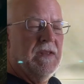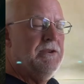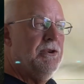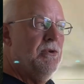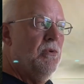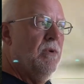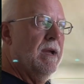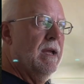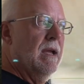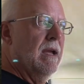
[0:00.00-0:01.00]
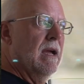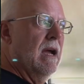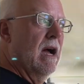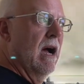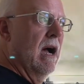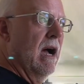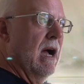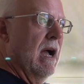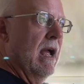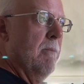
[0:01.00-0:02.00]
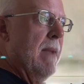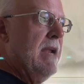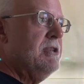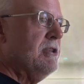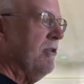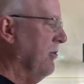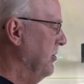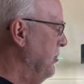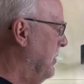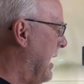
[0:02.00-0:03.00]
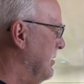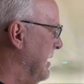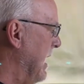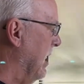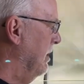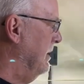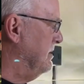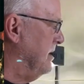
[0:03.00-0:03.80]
To make sure you got the elements